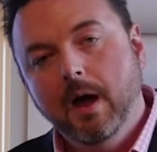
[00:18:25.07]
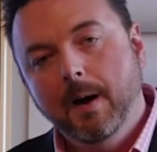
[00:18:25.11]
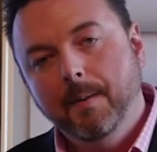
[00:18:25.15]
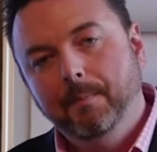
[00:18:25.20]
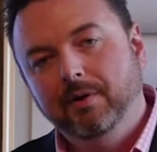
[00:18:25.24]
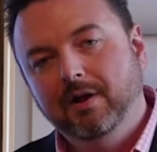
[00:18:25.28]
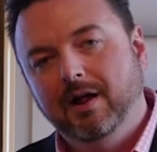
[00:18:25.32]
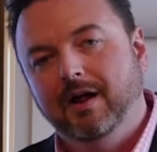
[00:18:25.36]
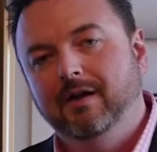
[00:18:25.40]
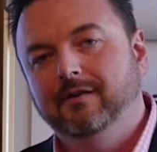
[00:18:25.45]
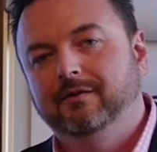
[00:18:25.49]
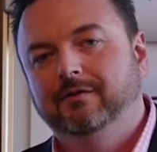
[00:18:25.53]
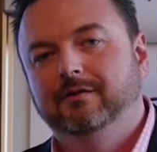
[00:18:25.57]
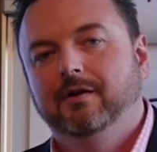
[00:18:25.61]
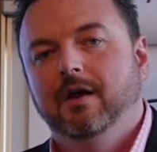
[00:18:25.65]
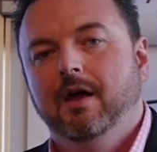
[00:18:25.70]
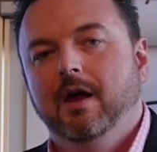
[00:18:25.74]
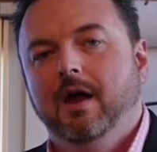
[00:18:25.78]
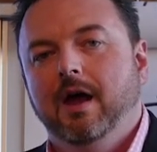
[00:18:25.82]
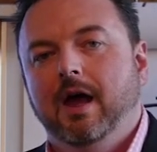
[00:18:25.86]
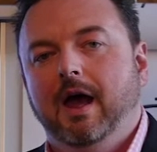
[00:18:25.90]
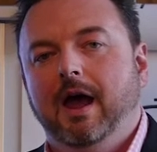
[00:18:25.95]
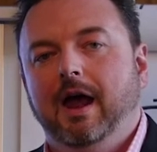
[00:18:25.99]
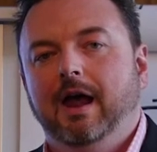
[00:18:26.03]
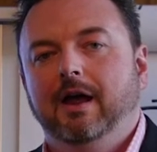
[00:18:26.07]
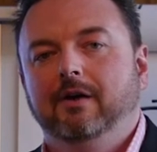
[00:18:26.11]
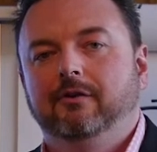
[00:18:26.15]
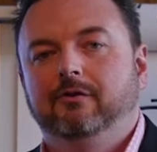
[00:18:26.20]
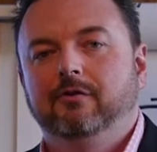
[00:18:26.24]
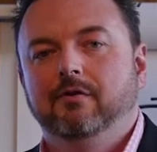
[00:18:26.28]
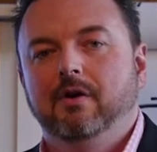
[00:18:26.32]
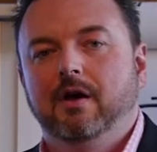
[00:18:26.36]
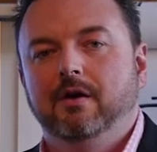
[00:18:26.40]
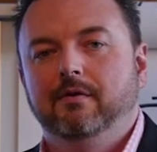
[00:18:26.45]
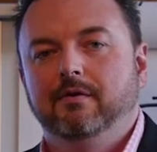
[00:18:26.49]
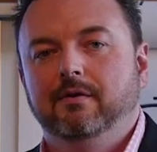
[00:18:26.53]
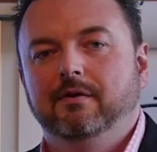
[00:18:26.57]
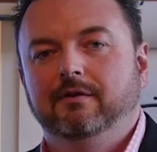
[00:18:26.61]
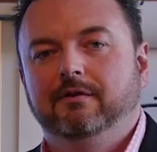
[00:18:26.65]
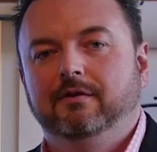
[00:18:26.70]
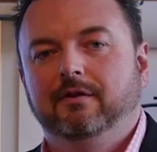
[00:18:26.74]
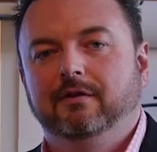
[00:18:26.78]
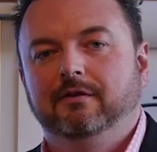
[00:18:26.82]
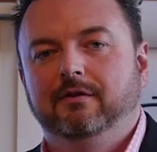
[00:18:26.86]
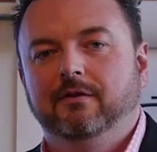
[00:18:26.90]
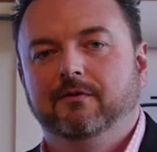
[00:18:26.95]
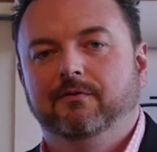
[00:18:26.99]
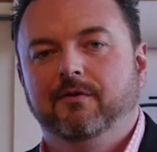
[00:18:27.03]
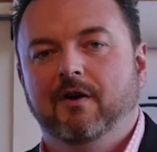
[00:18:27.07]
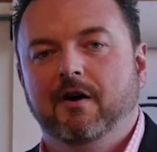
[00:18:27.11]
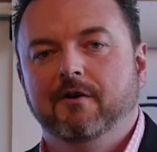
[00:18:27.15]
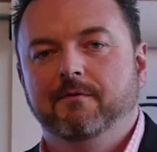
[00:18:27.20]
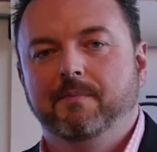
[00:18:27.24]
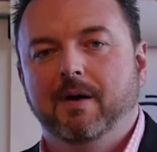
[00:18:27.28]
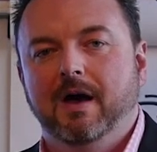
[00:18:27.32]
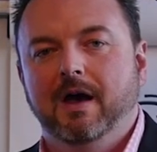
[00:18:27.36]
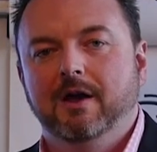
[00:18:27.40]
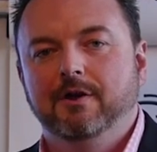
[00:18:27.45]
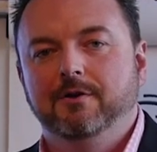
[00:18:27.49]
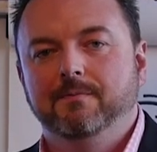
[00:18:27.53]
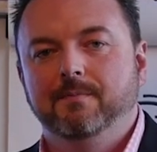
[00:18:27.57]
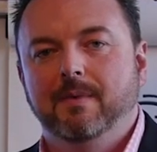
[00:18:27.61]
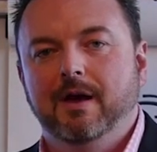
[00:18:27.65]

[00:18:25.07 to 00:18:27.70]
plus a 265-page